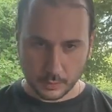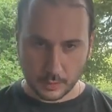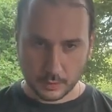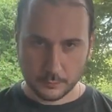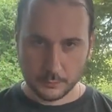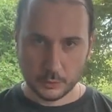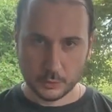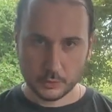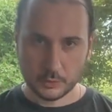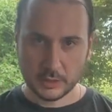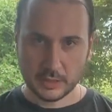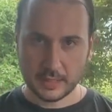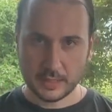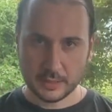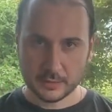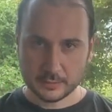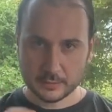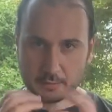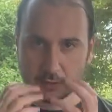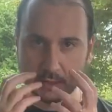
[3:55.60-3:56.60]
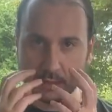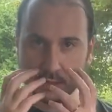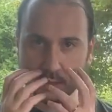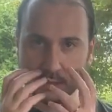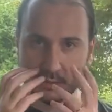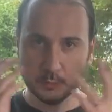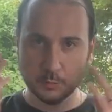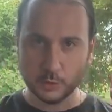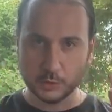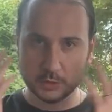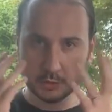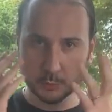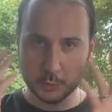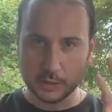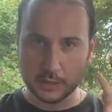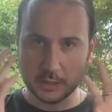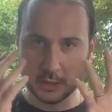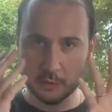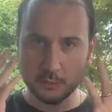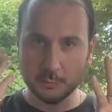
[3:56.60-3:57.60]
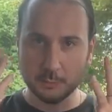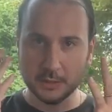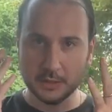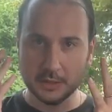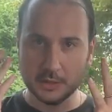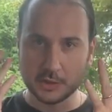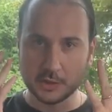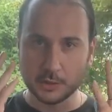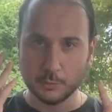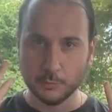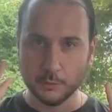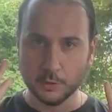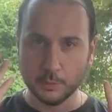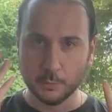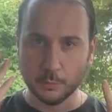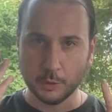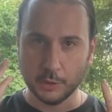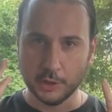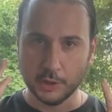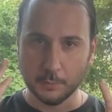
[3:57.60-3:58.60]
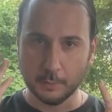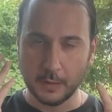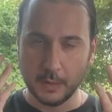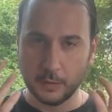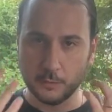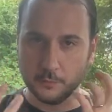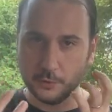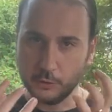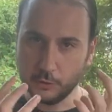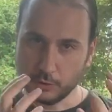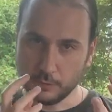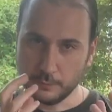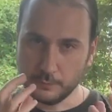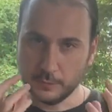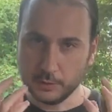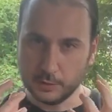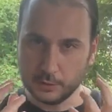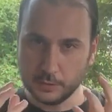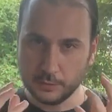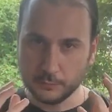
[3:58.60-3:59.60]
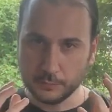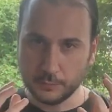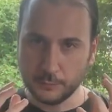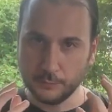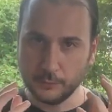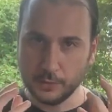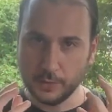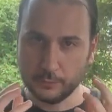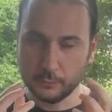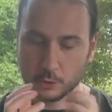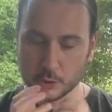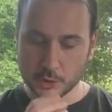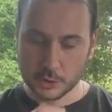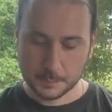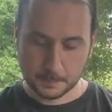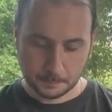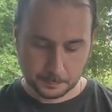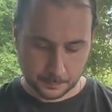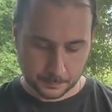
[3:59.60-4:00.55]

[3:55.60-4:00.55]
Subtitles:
if you do that, the water will kind of be distributed more in the mouth, and you can feel different flavors.